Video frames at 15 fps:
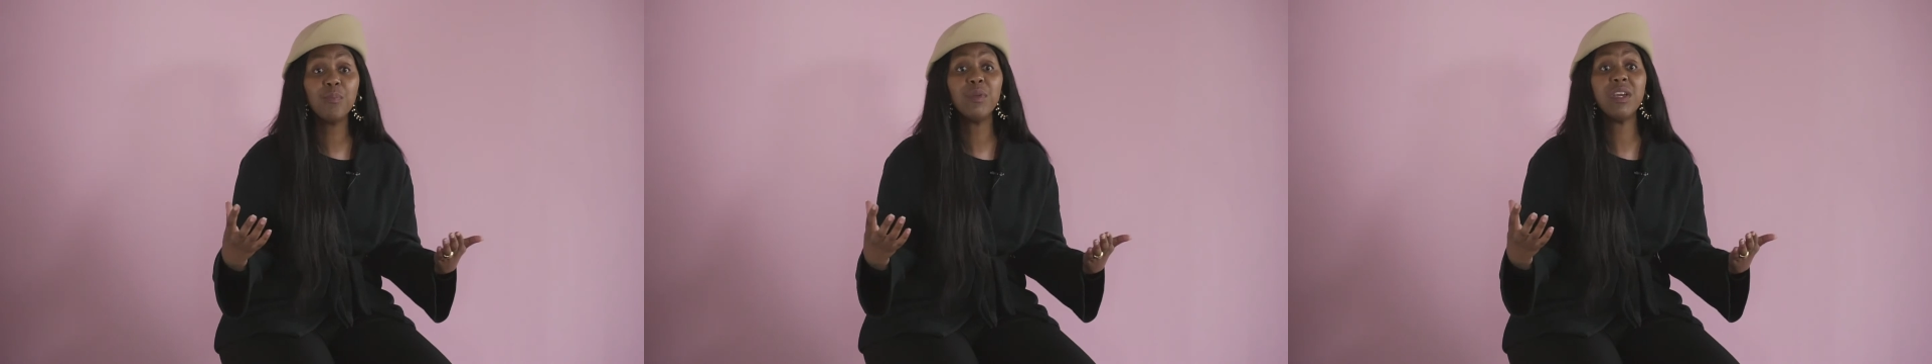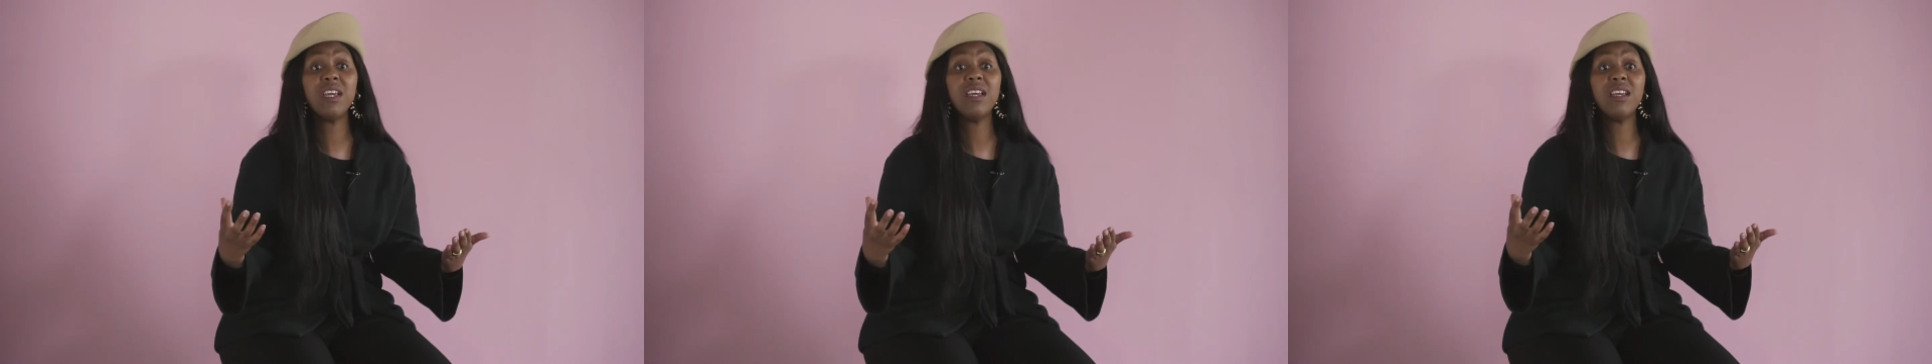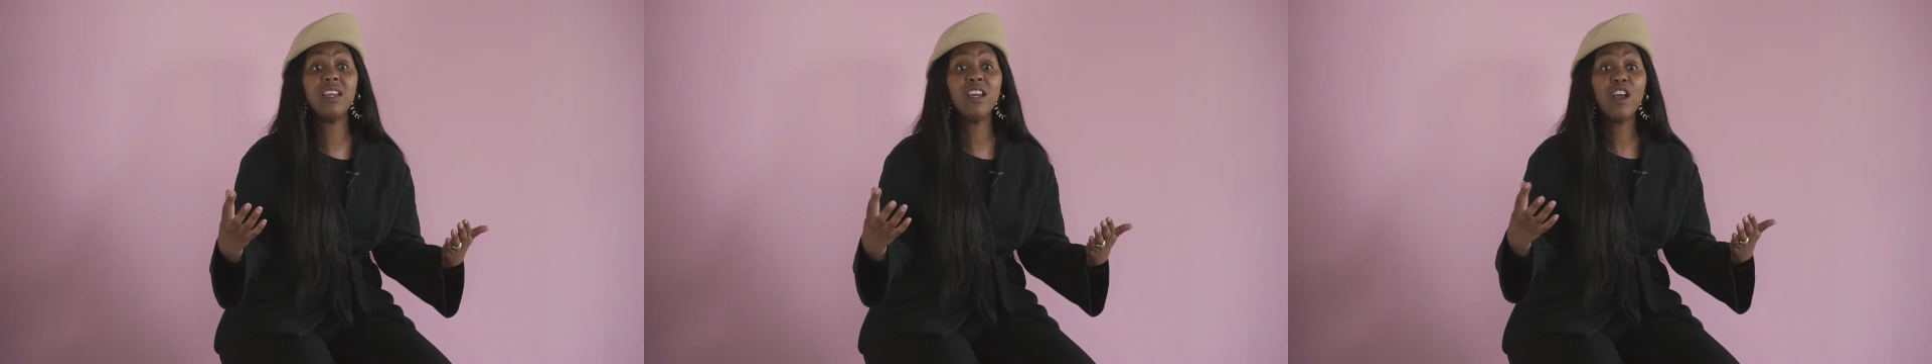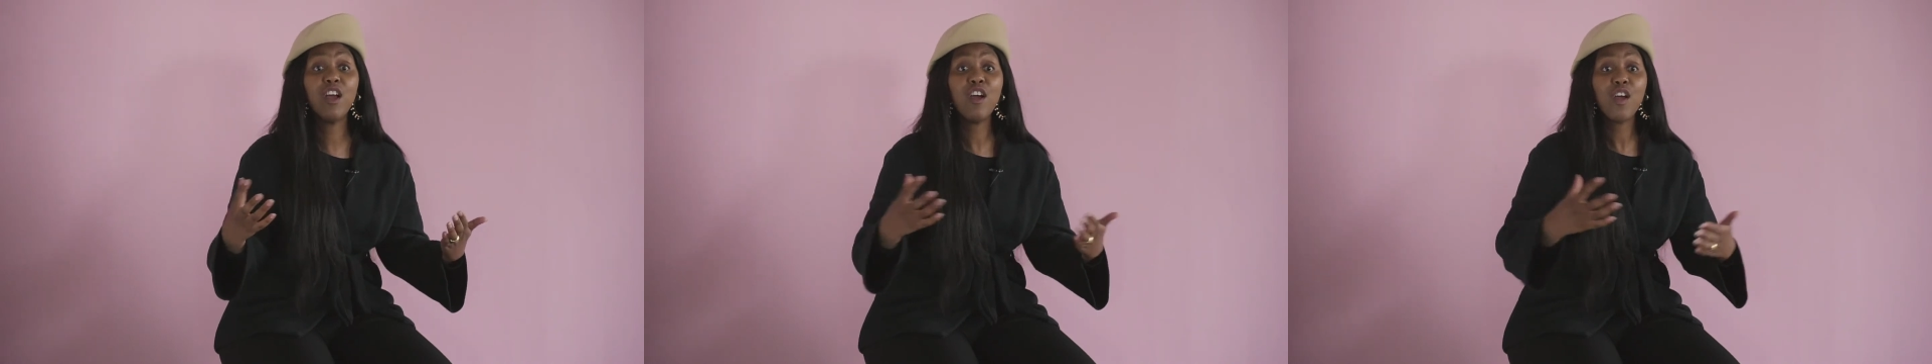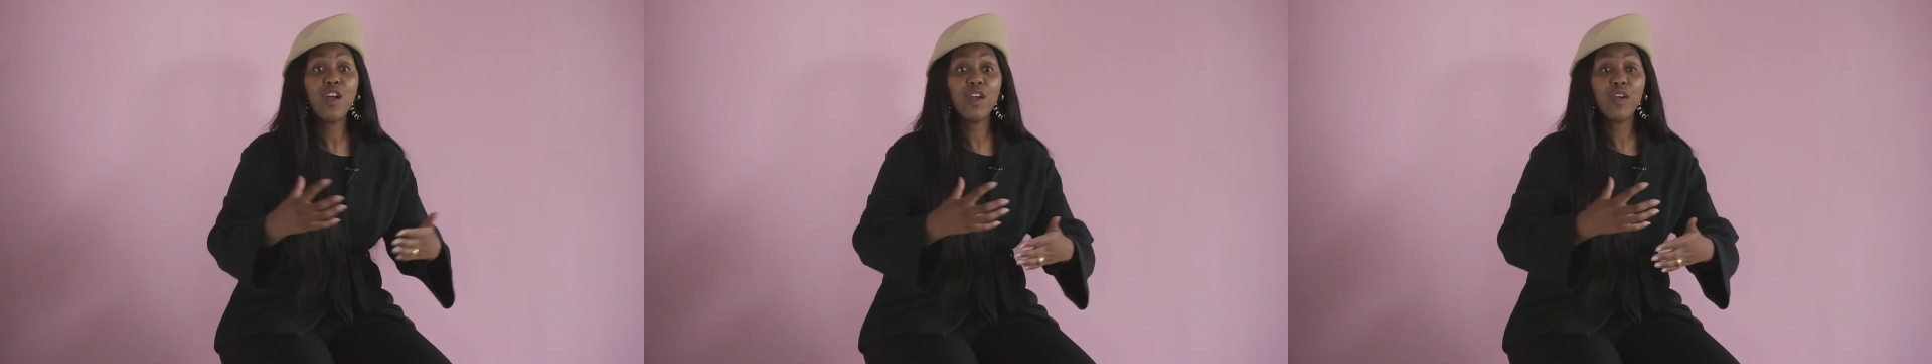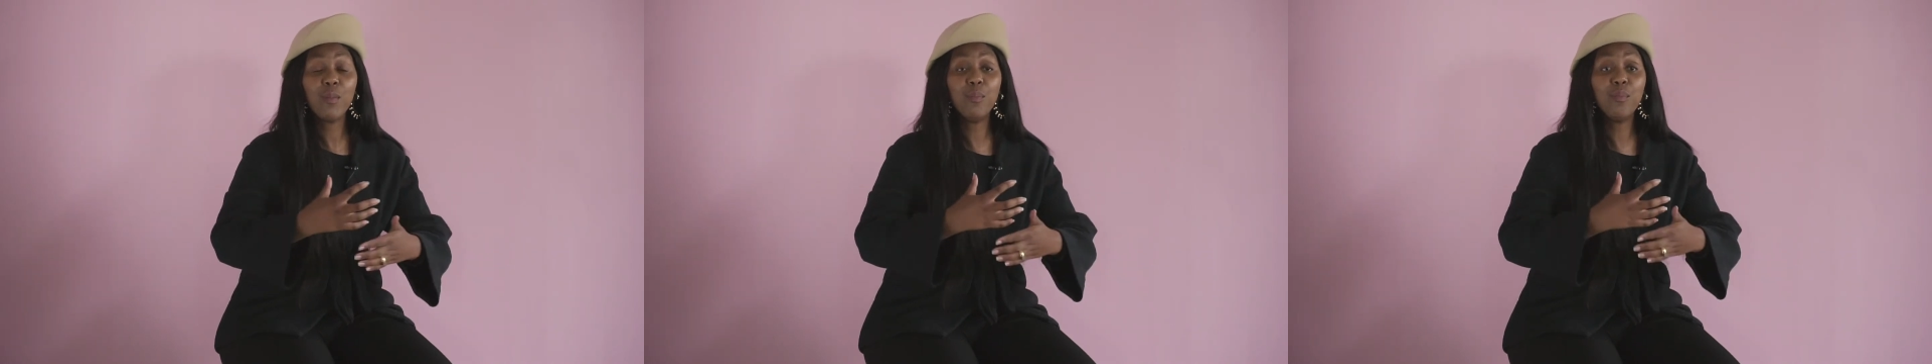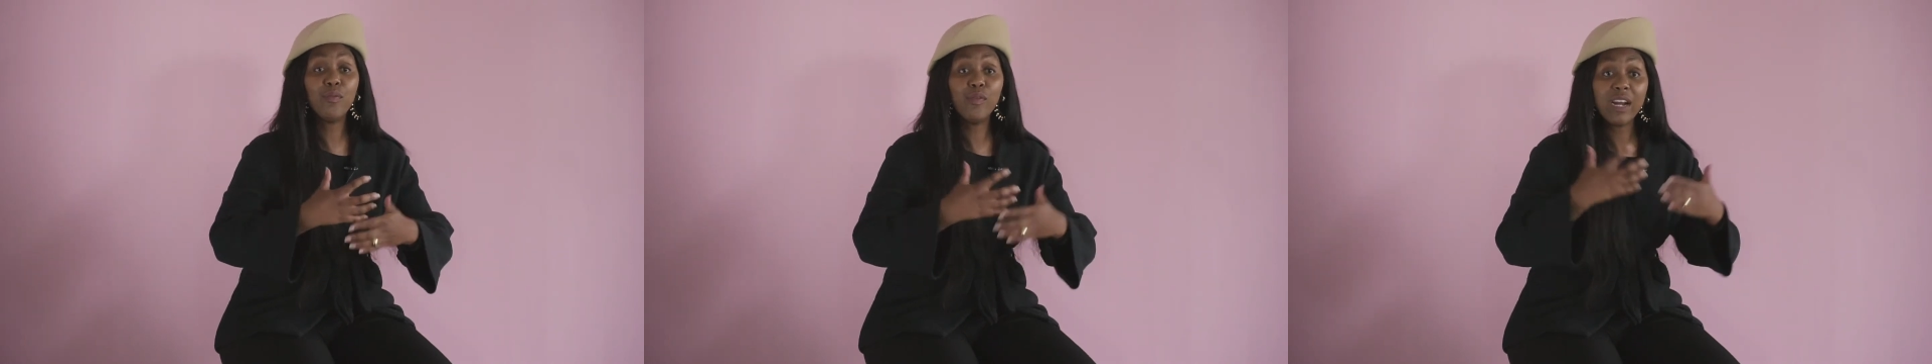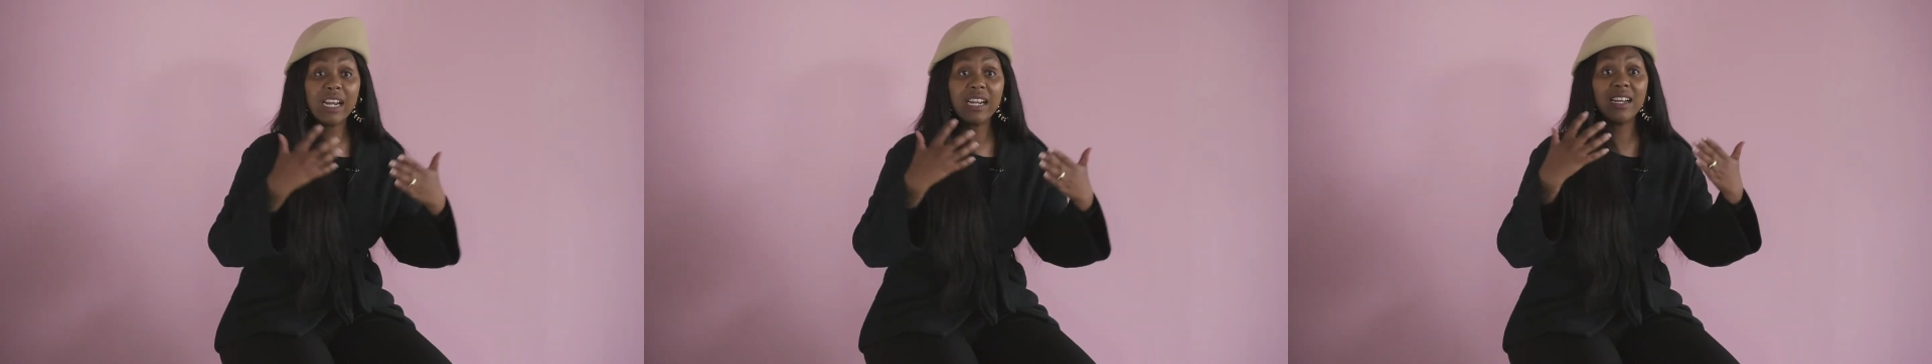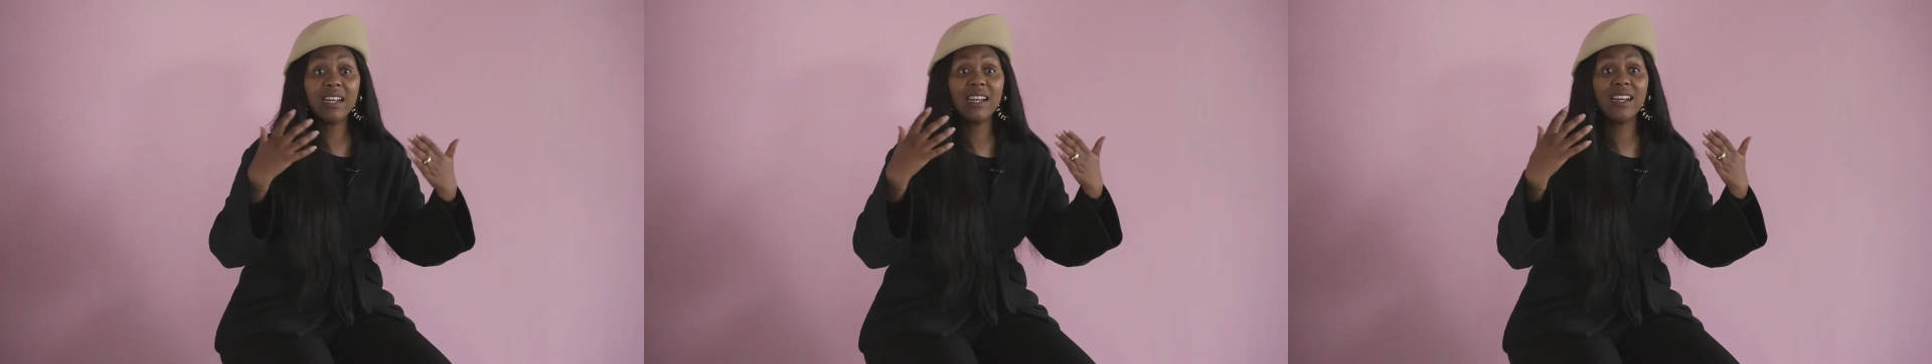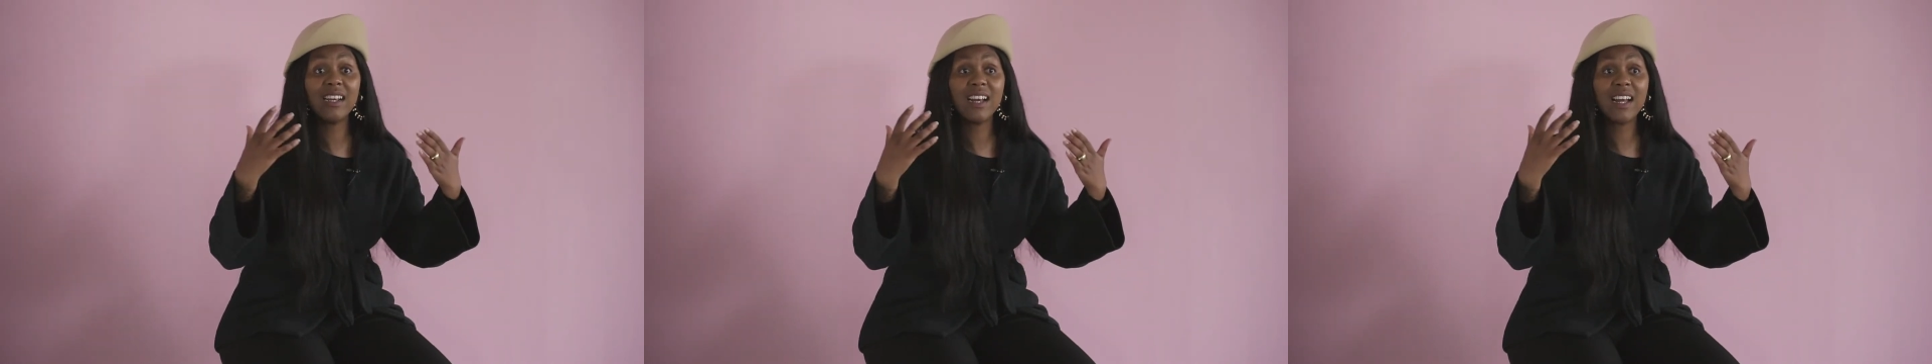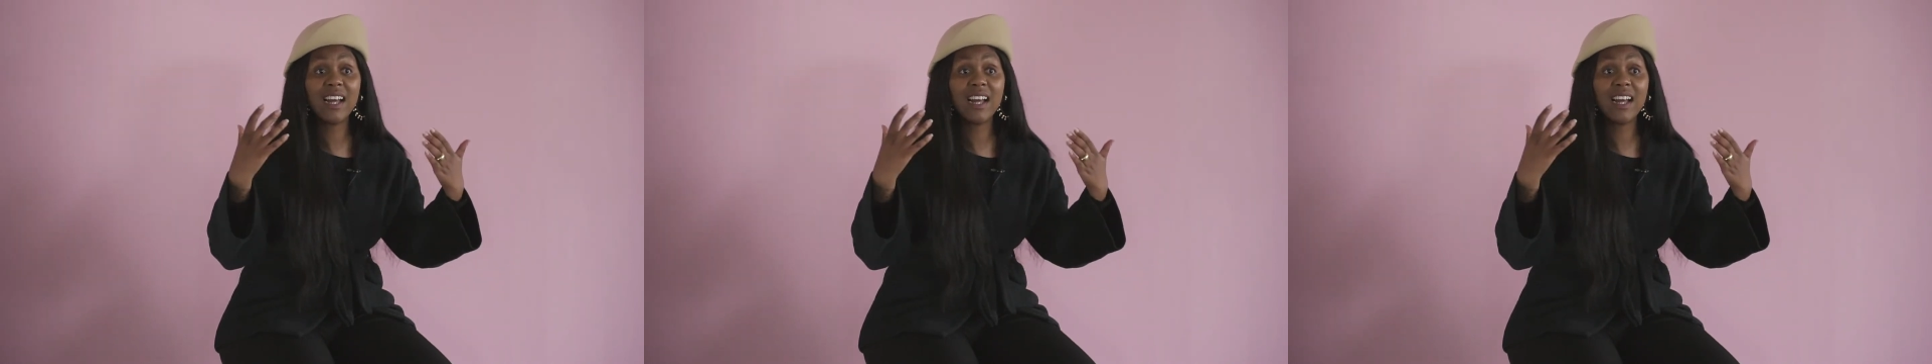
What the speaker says: me bring